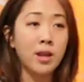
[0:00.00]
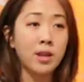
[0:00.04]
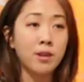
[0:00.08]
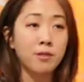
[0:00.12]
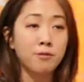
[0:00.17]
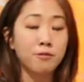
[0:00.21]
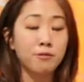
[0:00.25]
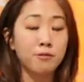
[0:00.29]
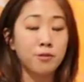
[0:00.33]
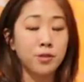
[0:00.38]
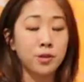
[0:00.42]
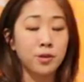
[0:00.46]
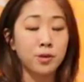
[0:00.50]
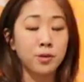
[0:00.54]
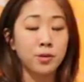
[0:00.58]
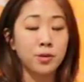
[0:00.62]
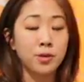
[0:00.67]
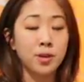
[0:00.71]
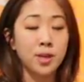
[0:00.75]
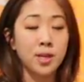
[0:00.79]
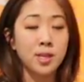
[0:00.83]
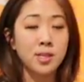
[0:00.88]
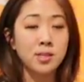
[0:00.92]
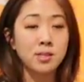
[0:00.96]
of
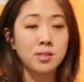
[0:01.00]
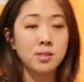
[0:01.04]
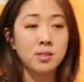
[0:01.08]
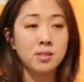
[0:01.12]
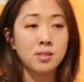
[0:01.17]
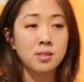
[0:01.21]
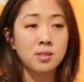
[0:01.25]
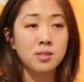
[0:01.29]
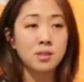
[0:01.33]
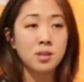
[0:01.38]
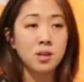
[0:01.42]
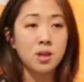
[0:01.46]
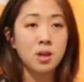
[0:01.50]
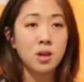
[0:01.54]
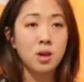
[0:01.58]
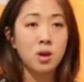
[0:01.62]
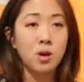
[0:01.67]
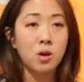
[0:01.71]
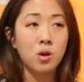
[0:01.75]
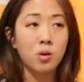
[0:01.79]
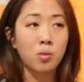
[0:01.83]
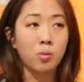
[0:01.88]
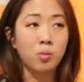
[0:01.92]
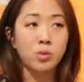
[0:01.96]
food
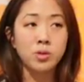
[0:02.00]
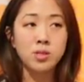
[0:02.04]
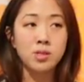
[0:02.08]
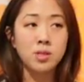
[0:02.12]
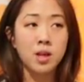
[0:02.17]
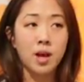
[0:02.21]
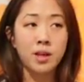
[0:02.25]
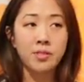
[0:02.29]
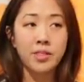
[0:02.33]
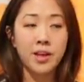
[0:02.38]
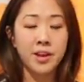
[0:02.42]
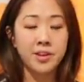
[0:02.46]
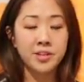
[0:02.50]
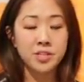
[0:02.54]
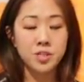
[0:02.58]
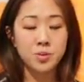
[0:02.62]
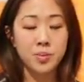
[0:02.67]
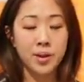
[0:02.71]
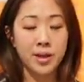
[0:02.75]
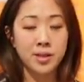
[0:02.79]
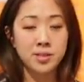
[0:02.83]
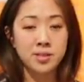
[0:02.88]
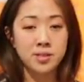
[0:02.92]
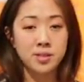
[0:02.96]
was not that
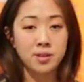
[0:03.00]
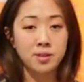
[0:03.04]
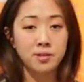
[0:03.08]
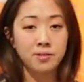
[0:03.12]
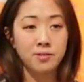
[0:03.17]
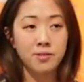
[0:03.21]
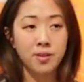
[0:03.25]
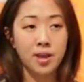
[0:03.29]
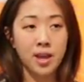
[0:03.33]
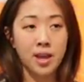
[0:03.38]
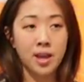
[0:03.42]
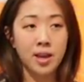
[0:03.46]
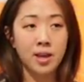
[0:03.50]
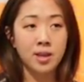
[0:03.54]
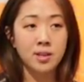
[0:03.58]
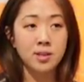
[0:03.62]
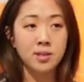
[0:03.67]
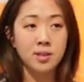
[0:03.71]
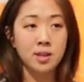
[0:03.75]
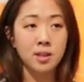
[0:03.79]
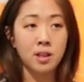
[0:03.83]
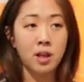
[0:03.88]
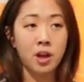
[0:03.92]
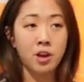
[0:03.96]
expansive, and
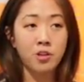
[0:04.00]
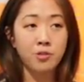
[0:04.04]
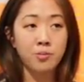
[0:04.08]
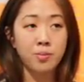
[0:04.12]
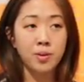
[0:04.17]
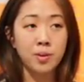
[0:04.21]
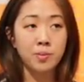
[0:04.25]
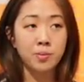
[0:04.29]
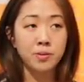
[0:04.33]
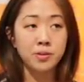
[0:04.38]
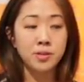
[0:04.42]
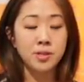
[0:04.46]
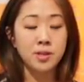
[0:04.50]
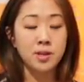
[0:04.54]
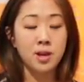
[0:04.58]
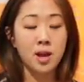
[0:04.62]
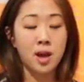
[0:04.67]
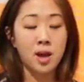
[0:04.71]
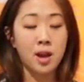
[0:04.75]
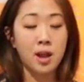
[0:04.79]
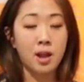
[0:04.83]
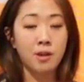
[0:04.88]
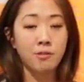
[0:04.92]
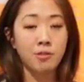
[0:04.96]
a lot of people did
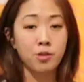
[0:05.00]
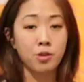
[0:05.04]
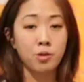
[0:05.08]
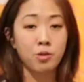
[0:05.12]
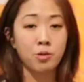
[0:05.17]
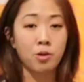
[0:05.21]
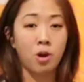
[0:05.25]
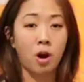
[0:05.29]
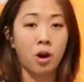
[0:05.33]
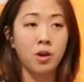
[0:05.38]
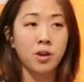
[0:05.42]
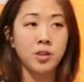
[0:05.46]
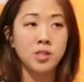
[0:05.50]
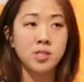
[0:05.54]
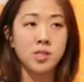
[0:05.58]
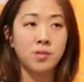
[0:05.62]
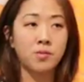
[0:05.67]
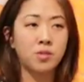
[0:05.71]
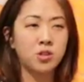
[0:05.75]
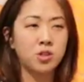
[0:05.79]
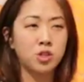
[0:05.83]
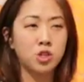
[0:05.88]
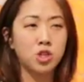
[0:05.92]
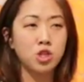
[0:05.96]
not have their own gardens,
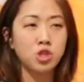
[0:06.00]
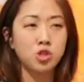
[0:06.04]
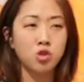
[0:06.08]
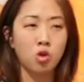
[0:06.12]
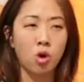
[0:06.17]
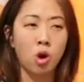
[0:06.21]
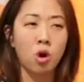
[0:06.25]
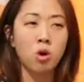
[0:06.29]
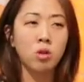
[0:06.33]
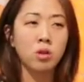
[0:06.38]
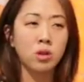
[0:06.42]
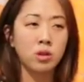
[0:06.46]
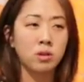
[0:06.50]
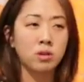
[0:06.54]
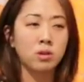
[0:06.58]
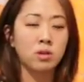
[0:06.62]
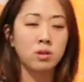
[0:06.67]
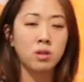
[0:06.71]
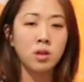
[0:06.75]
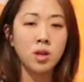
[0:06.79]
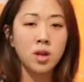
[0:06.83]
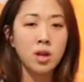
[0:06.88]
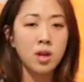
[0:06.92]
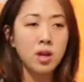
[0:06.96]
even to just grow
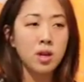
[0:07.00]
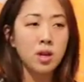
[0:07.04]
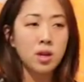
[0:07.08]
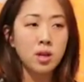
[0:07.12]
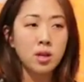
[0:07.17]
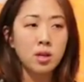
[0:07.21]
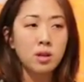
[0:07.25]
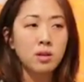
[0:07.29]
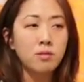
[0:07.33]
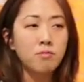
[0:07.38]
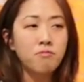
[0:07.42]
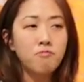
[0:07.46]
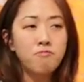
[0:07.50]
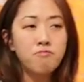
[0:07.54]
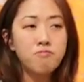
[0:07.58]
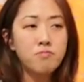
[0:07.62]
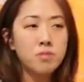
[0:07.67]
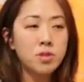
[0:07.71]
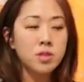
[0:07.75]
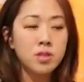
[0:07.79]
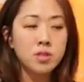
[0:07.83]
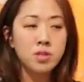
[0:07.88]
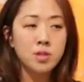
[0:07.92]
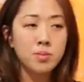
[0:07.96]
little
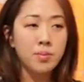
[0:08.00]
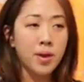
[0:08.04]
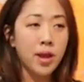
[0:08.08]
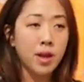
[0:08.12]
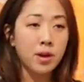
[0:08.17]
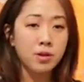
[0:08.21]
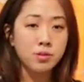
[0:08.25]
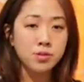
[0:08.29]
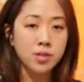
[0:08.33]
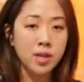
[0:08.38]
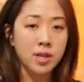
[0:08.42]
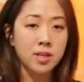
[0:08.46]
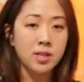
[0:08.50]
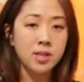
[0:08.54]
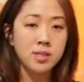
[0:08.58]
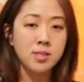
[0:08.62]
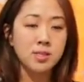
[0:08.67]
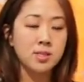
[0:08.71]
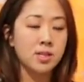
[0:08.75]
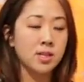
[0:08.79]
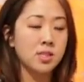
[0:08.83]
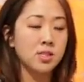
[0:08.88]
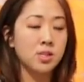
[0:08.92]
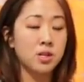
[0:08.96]
tomatoes, onions,
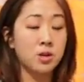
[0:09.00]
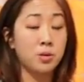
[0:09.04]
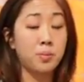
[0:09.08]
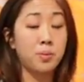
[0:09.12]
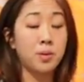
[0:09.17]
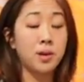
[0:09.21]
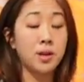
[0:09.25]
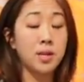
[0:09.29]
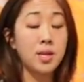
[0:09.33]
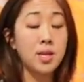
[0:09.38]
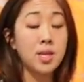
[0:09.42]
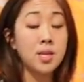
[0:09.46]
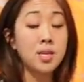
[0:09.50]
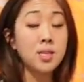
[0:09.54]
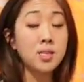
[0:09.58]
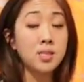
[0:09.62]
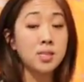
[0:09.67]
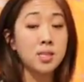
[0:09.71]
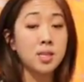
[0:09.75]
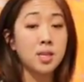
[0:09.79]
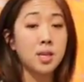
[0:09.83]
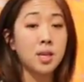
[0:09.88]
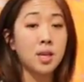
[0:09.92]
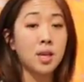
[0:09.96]
things that are pretty
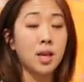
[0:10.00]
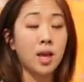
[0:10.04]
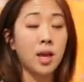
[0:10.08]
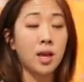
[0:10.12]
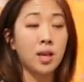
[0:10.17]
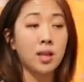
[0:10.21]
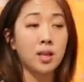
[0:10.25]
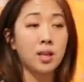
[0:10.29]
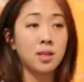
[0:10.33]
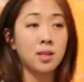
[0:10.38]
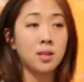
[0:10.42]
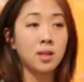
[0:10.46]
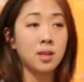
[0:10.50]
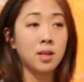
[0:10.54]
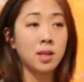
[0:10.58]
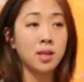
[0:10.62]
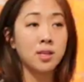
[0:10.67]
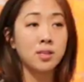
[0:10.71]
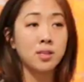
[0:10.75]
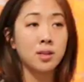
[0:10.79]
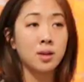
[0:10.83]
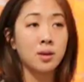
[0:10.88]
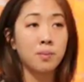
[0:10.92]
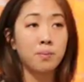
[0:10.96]
easy
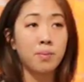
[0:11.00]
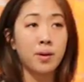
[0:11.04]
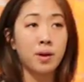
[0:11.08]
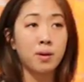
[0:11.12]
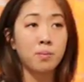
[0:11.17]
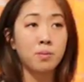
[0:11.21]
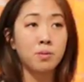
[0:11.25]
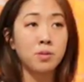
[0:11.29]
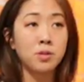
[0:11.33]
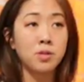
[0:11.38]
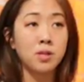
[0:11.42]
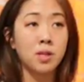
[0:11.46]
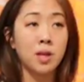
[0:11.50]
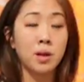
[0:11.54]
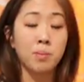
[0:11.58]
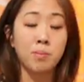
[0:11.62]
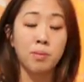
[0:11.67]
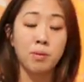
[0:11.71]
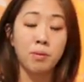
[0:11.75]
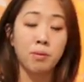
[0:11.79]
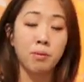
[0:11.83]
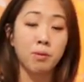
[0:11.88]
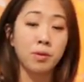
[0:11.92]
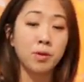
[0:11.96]
and comparable to like
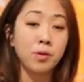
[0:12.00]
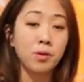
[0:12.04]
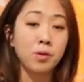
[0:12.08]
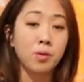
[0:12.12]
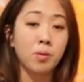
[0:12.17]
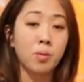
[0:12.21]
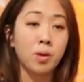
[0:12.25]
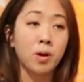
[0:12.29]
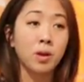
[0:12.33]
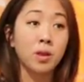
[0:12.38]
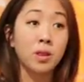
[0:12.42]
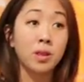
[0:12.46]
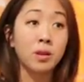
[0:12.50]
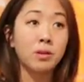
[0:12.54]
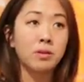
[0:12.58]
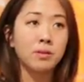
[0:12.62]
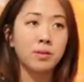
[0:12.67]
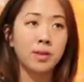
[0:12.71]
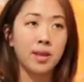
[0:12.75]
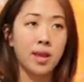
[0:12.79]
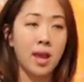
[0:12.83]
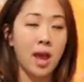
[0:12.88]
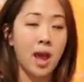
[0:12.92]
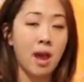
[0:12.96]
Peru, where
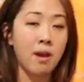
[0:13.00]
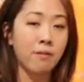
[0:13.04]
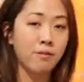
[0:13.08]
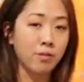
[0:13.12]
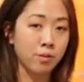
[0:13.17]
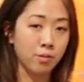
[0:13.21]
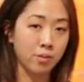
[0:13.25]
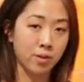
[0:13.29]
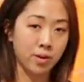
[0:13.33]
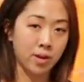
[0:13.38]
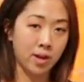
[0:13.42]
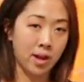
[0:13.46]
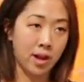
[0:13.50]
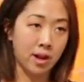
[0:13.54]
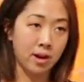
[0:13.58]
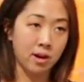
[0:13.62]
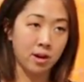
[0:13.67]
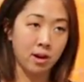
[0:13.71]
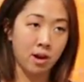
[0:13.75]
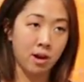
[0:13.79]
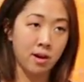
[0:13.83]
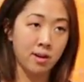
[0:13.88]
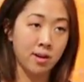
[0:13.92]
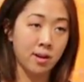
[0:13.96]
literally everyone had a
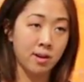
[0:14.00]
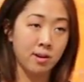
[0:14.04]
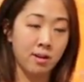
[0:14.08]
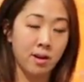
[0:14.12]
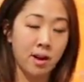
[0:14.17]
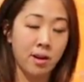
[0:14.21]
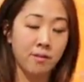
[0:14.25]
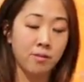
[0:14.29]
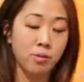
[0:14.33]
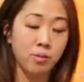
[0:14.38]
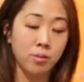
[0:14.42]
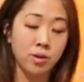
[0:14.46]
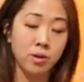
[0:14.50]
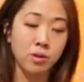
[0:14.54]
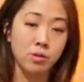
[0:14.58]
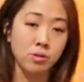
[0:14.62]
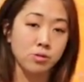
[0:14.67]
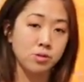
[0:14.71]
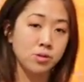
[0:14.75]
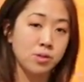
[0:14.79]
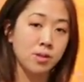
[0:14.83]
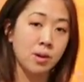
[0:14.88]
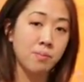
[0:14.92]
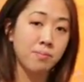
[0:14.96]
garden or everyone grew
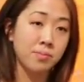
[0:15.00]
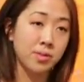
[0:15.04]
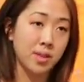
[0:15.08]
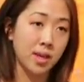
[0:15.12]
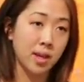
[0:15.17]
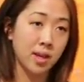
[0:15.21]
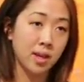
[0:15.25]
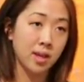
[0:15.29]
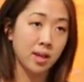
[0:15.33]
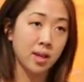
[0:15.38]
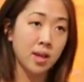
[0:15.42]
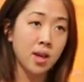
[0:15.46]
something.